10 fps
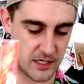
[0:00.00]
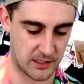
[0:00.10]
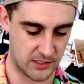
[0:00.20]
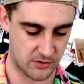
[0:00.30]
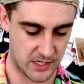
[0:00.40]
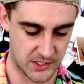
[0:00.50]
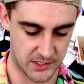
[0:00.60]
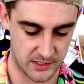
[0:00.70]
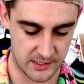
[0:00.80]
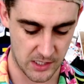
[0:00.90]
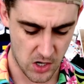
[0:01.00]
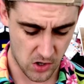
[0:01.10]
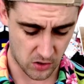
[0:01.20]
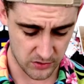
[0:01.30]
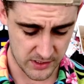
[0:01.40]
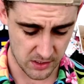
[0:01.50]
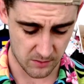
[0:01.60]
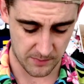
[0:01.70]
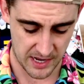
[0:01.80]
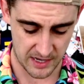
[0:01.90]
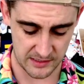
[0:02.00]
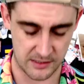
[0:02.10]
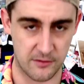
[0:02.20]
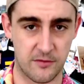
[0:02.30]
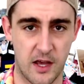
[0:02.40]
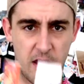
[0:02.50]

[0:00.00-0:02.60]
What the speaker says: illustrations. Also parts of